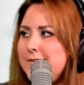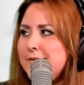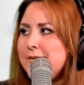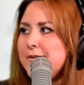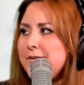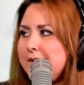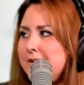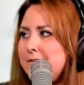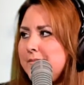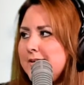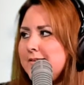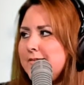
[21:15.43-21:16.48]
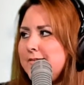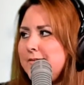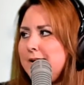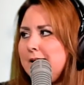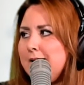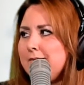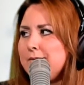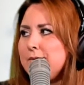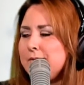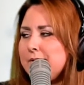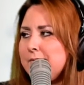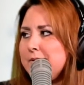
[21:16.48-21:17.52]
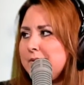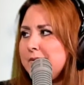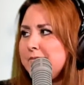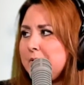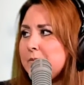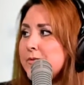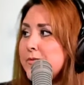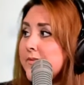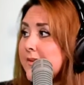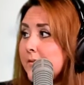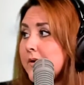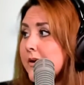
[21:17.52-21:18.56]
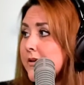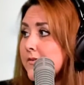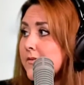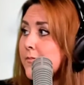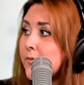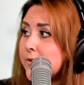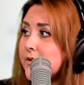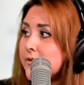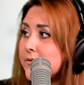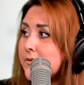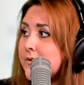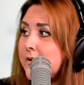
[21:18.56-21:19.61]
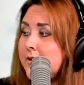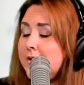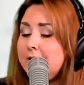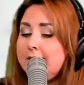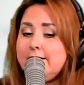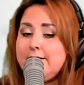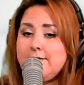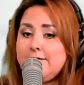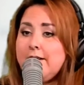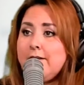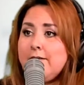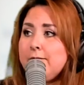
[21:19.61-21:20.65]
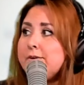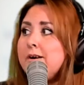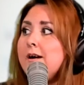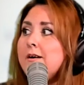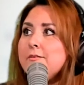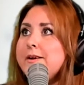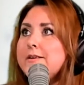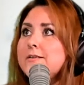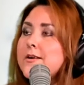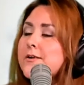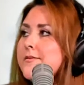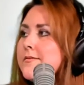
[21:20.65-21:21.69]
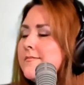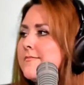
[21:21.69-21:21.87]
You're great because you have a whole community of people who stand by you and support you and are there. We're not great alone.